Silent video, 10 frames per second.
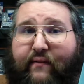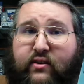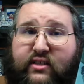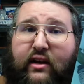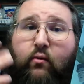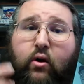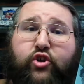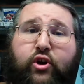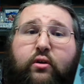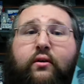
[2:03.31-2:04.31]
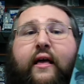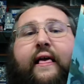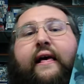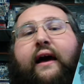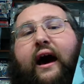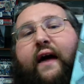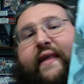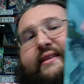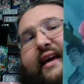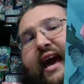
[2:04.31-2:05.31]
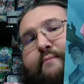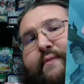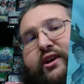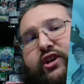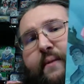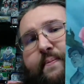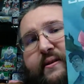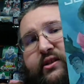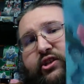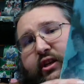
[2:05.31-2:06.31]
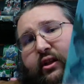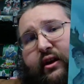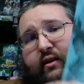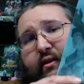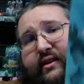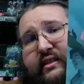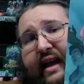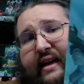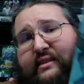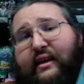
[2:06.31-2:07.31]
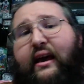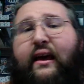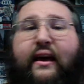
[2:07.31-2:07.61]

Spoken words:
after, Secret War Journal. That's Kate Bishop. Isn't she looking really snazzy?